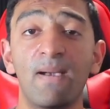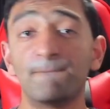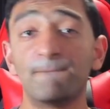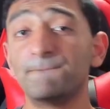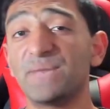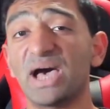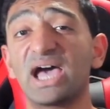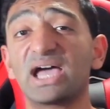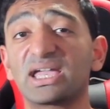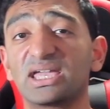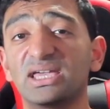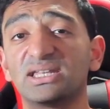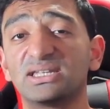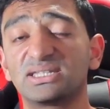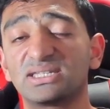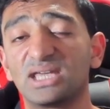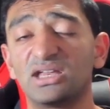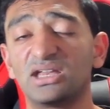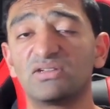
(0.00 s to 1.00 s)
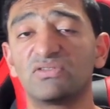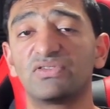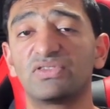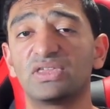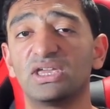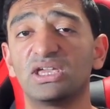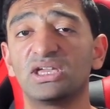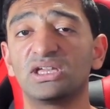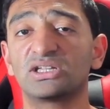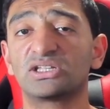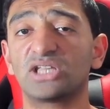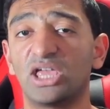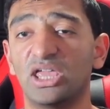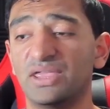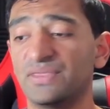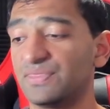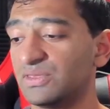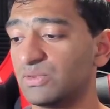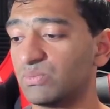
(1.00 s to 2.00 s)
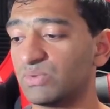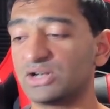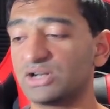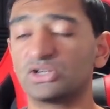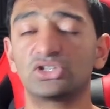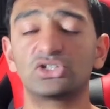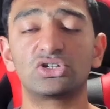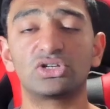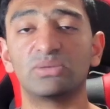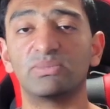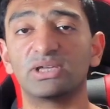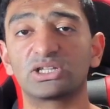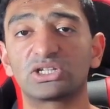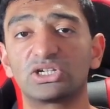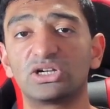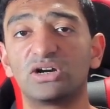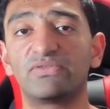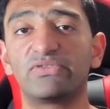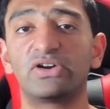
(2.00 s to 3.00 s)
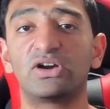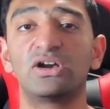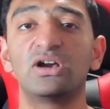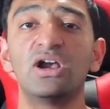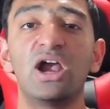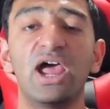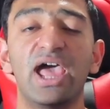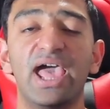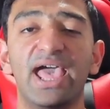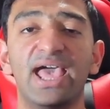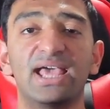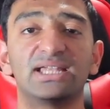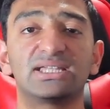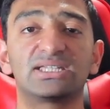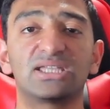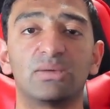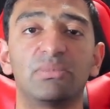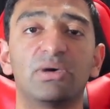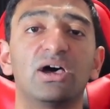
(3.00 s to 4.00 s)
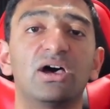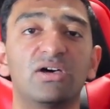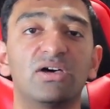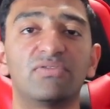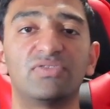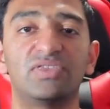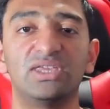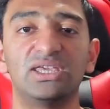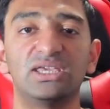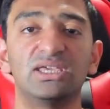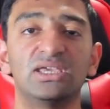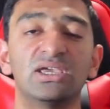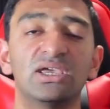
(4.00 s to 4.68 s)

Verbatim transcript: backend side of things and the render streaming server and some of the